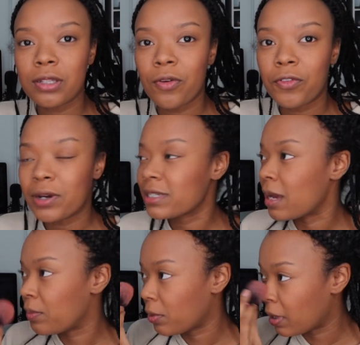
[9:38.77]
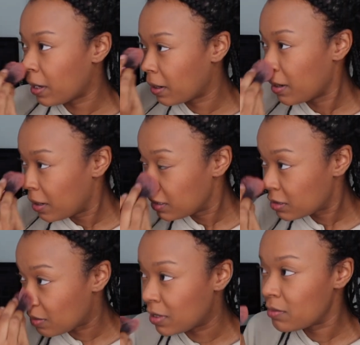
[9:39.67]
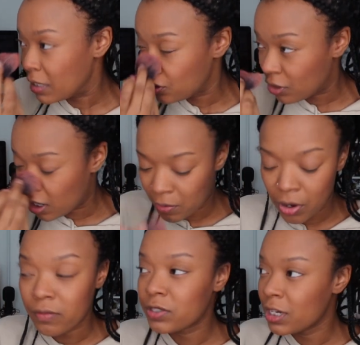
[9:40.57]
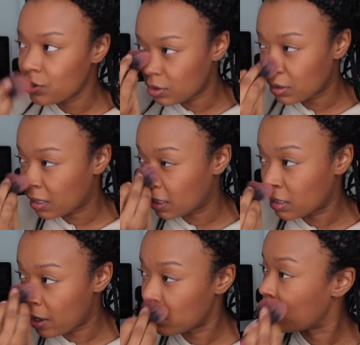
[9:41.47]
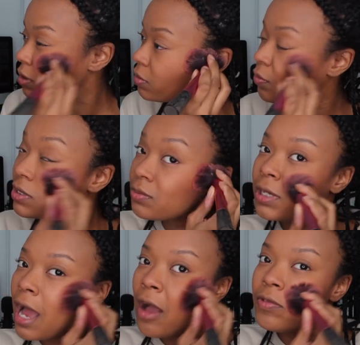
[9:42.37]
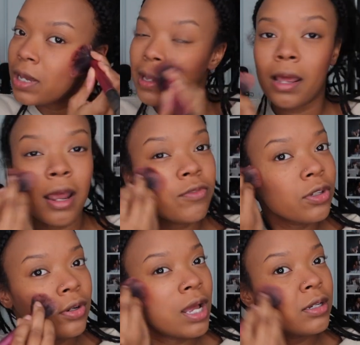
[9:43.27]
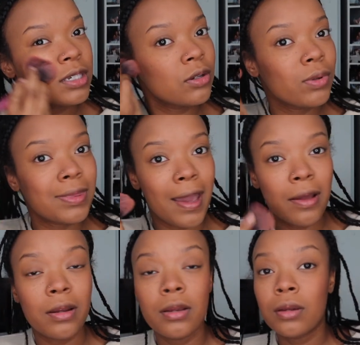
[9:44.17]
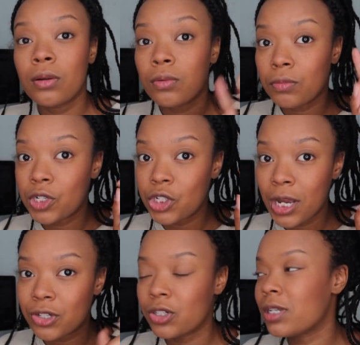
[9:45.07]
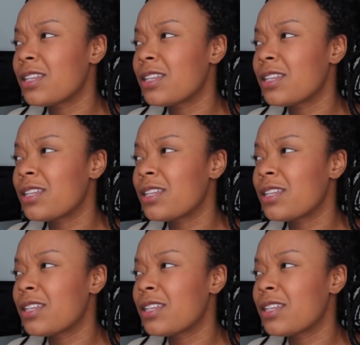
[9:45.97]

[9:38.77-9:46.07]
So for example, like sometimes I'd strike up a conversation and like the other person wasn't really having it, and I'd have to learn how to deal with that rejection.